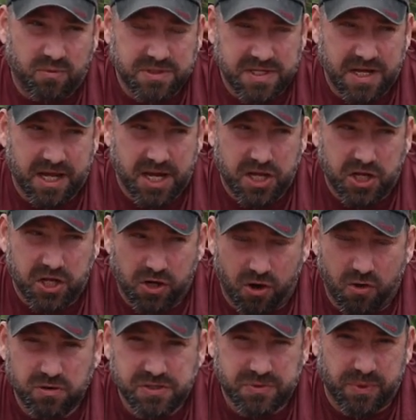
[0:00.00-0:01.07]
was I gonna
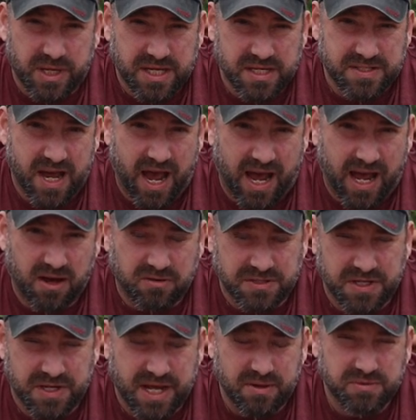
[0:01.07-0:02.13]
go to his house
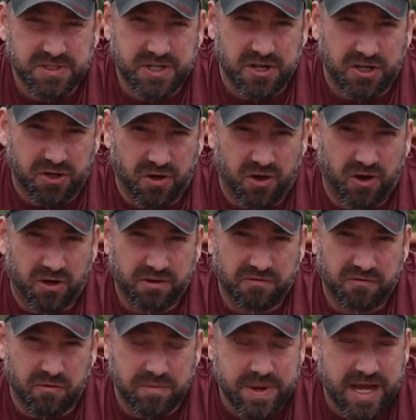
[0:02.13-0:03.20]
and he was gonna cook
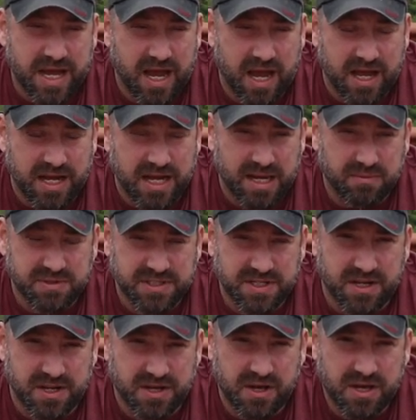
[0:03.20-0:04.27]
for me, and he was
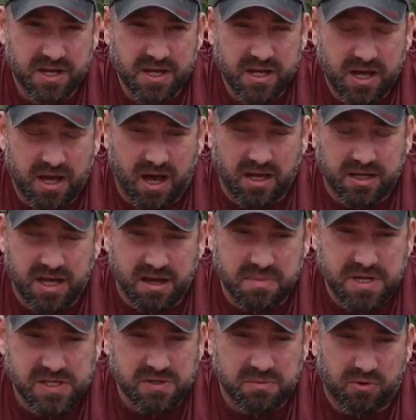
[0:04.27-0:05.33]
gonna uh, give
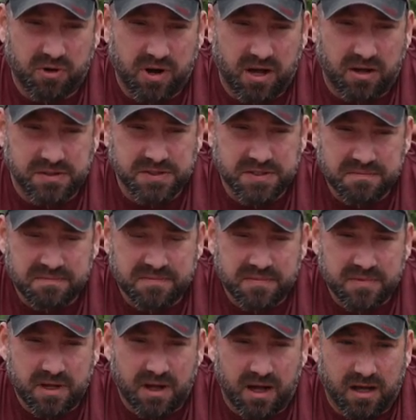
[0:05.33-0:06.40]
me some morels,
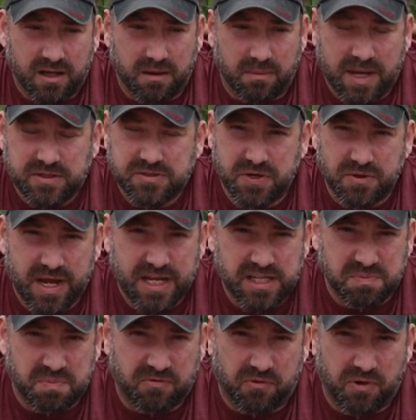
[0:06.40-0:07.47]
uh, about two
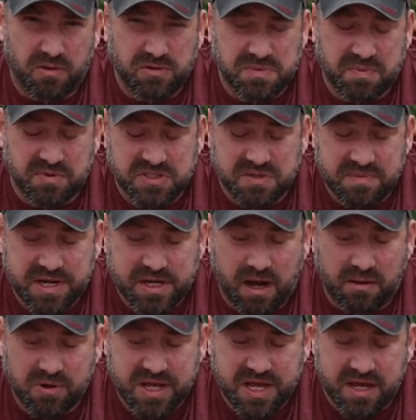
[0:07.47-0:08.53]
days before I was supposed to meet
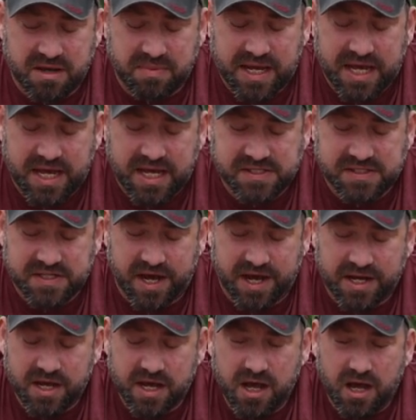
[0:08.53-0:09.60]
up with him, he
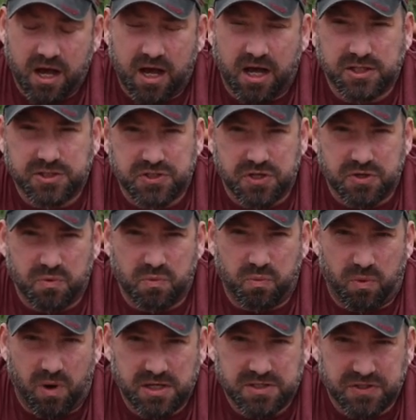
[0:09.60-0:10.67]
said, uh, do you
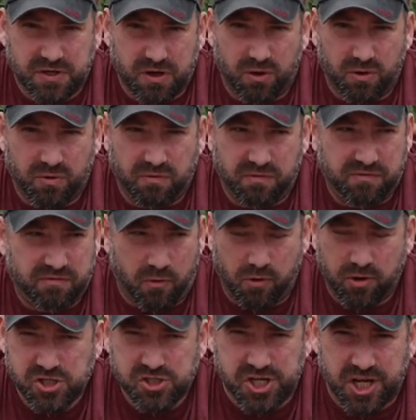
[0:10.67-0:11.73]
want to go
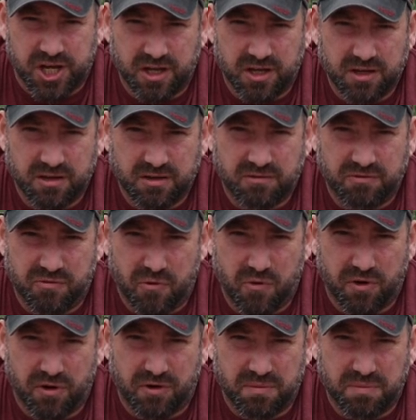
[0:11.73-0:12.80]
foraging
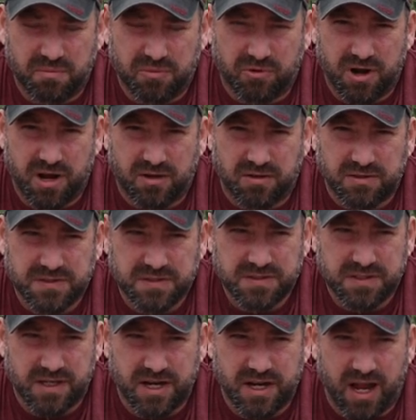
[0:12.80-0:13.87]
for morels?
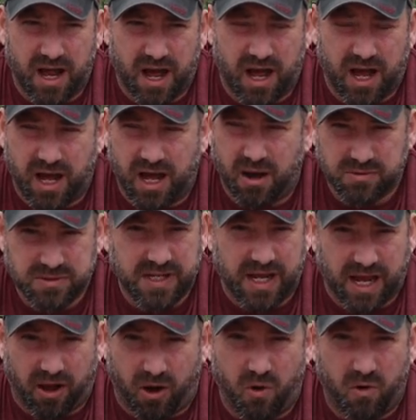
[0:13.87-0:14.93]
And I was
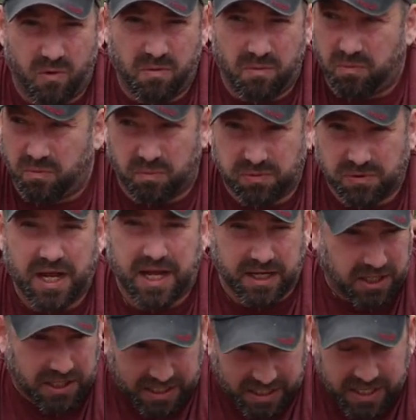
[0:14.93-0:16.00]
like, oh, like,
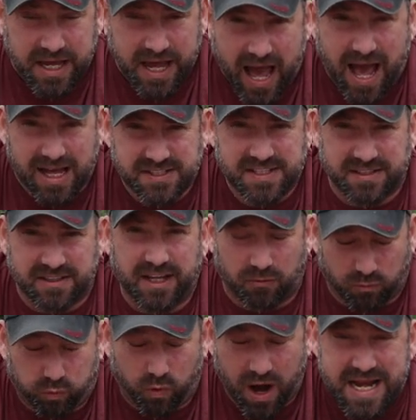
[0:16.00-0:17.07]
yes, like
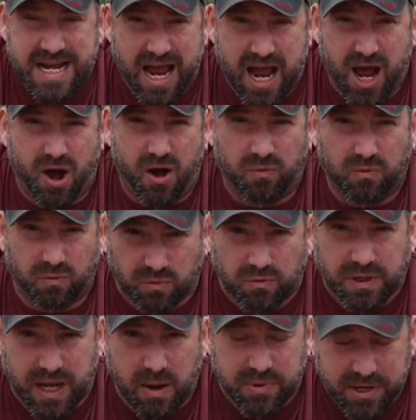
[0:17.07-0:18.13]
right now.
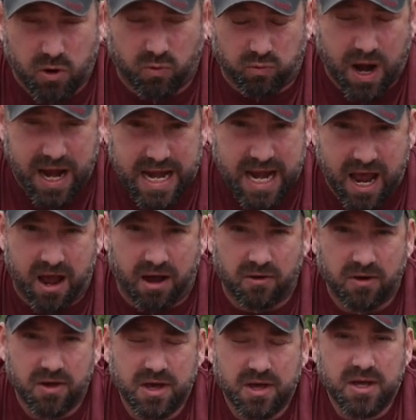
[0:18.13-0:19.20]
Can we go right now?
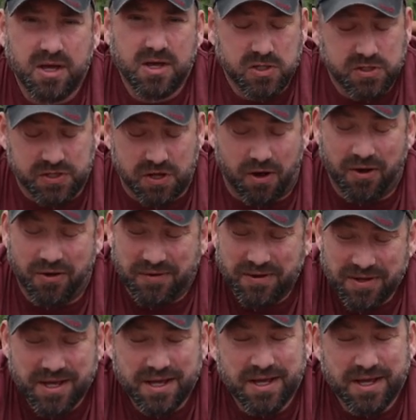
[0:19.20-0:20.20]
So